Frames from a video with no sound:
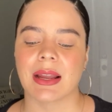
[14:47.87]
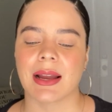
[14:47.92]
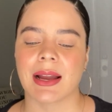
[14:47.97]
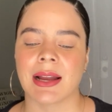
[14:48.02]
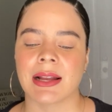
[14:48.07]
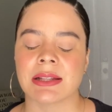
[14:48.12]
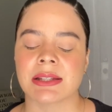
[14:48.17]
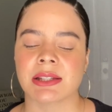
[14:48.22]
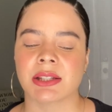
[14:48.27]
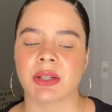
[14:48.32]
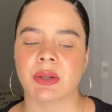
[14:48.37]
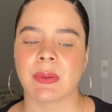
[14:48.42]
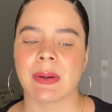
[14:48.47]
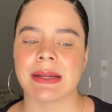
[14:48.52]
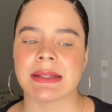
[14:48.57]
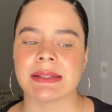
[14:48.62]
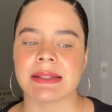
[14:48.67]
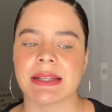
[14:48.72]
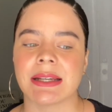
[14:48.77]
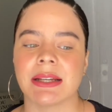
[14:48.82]
And so I
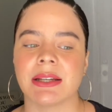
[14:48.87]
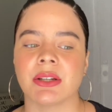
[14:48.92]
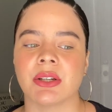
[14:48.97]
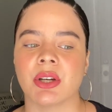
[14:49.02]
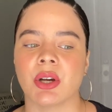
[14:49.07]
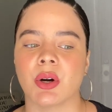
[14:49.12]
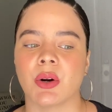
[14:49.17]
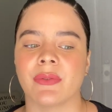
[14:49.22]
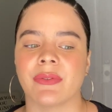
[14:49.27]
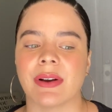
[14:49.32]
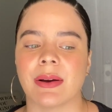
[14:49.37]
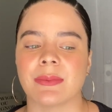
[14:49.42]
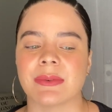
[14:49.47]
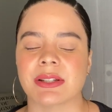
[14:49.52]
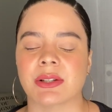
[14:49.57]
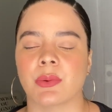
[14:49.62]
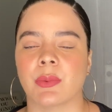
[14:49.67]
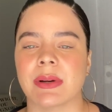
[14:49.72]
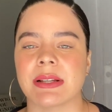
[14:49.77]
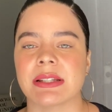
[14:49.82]
didn't know if I was
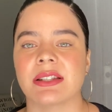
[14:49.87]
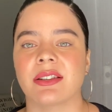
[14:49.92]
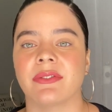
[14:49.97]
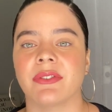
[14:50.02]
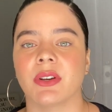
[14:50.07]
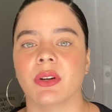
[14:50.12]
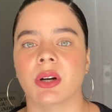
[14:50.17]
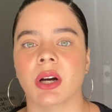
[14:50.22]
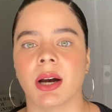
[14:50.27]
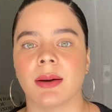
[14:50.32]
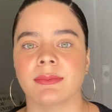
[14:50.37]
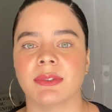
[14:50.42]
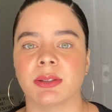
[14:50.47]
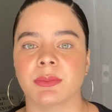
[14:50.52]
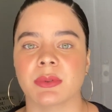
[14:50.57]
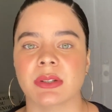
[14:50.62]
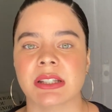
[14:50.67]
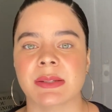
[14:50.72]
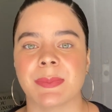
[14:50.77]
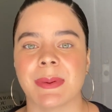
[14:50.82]
going to feel
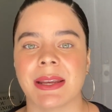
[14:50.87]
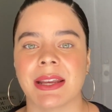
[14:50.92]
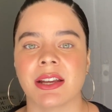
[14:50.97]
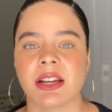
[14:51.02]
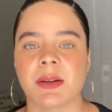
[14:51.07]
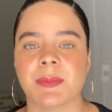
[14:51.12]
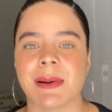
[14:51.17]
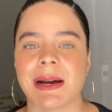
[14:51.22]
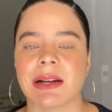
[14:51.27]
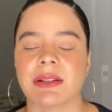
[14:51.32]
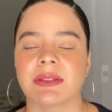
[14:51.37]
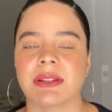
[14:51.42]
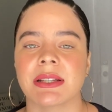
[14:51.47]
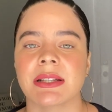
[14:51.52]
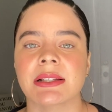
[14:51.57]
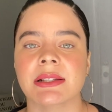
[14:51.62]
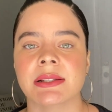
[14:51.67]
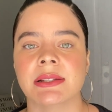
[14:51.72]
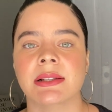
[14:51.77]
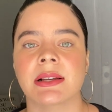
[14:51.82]
comfortable speaking about
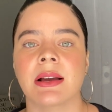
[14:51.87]
this.